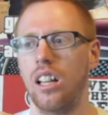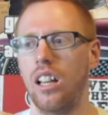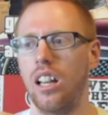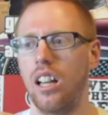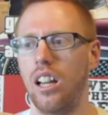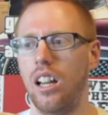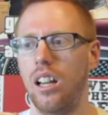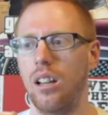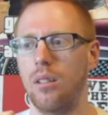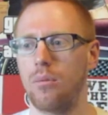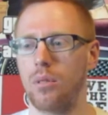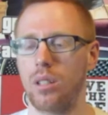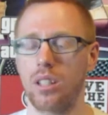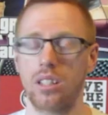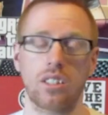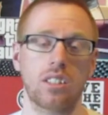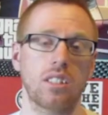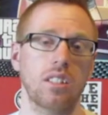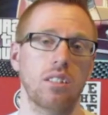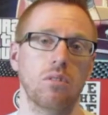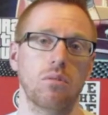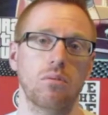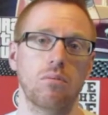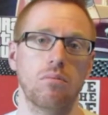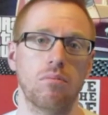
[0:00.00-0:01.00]
Uh, but it's
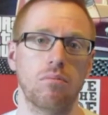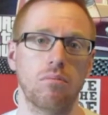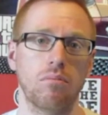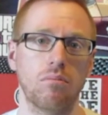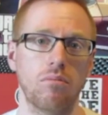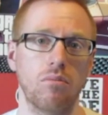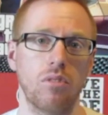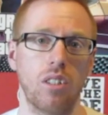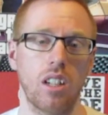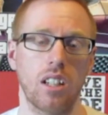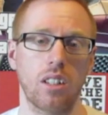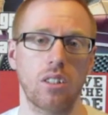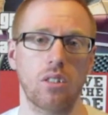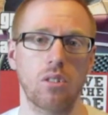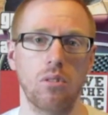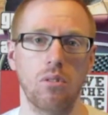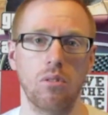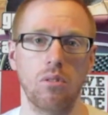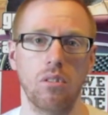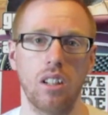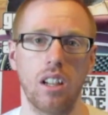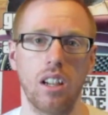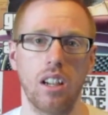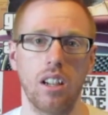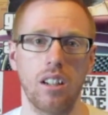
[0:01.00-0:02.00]
still really
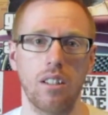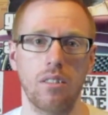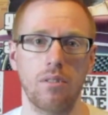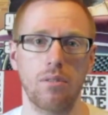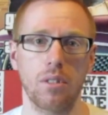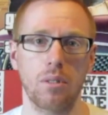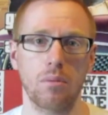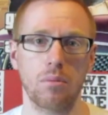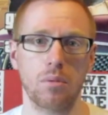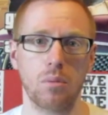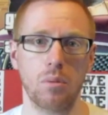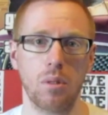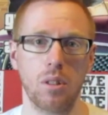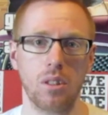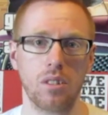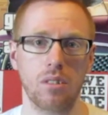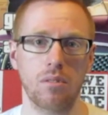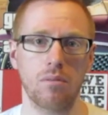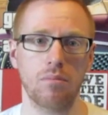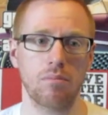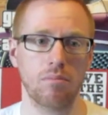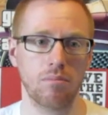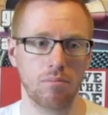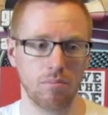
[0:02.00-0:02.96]
cool uh, film to watch.